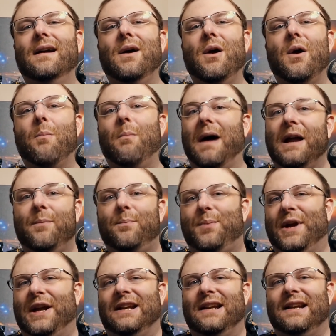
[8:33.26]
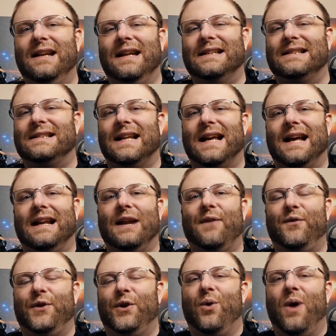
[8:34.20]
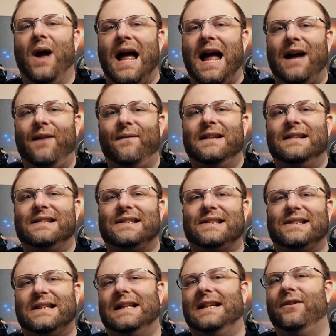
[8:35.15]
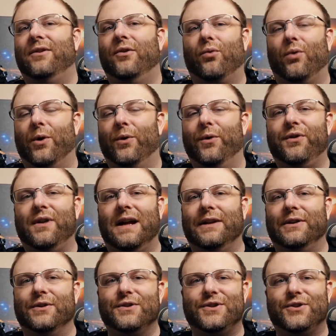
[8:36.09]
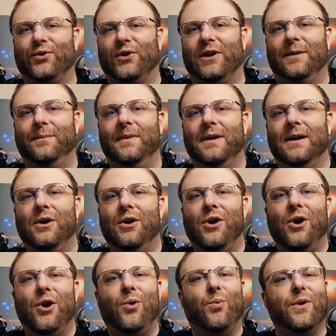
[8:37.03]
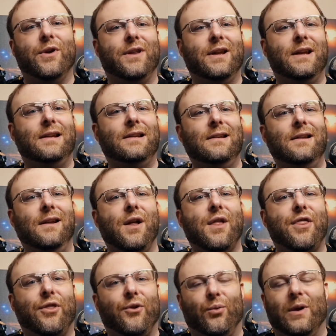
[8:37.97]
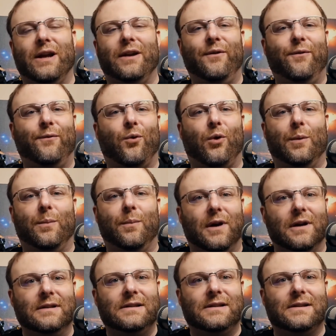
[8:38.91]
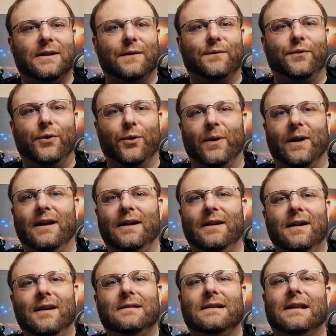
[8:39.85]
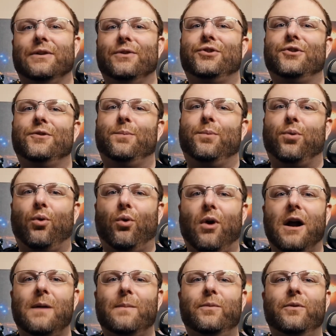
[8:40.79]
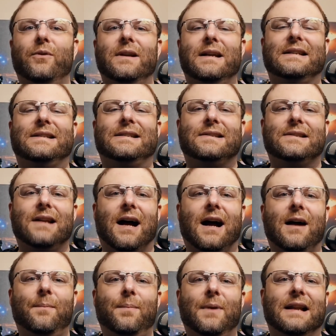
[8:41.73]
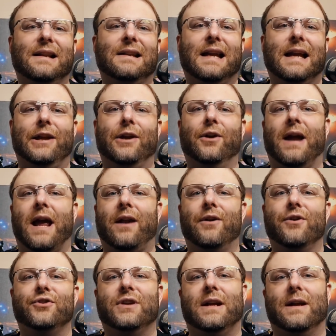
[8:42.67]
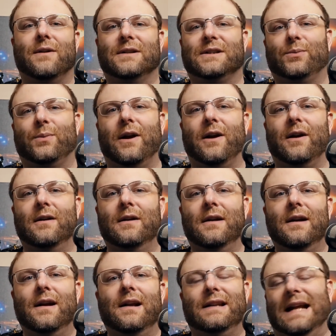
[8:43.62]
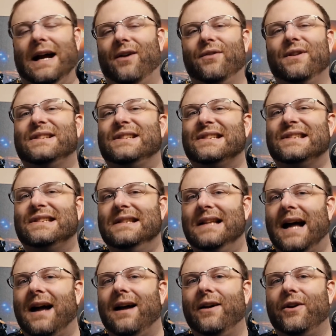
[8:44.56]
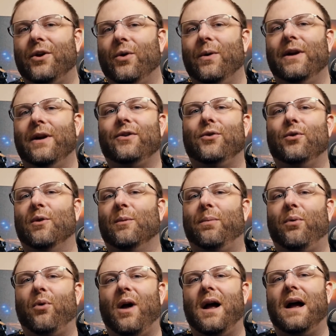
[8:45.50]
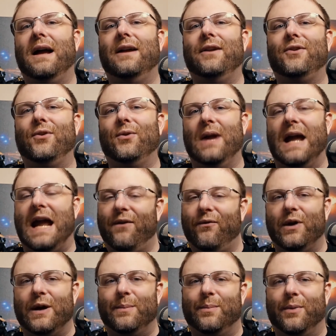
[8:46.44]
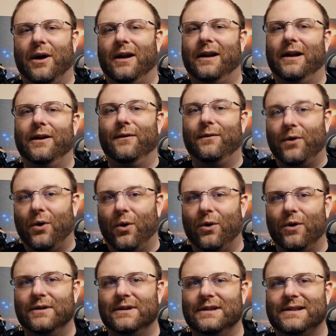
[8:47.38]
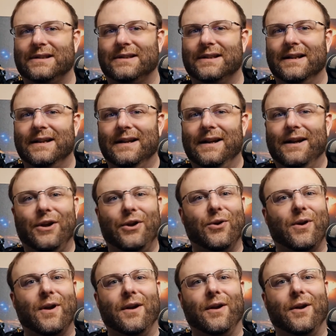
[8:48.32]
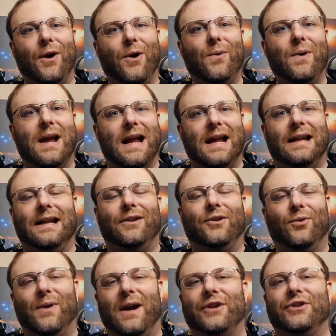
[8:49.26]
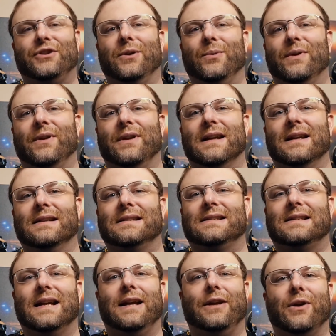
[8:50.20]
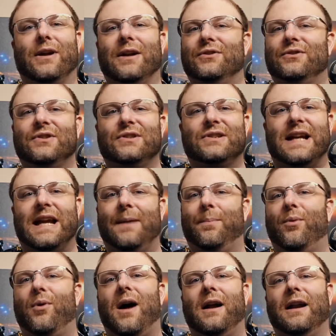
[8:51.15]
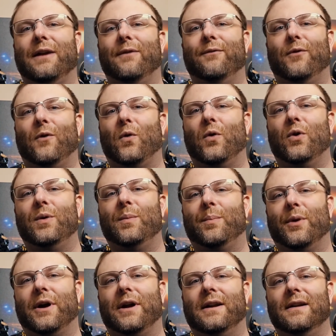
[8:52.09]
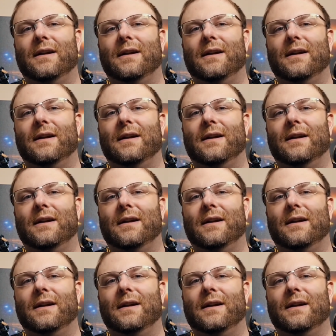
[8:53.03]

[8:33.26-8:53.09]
my opinion is that if you haven't seen growth on your stream within 3 to 4 months of doing it, then you should probably stop and take your energy elsewhere. Now, this is not going to apply to everybody, of course. You can go any direction with this. You can just keep plodding forward, but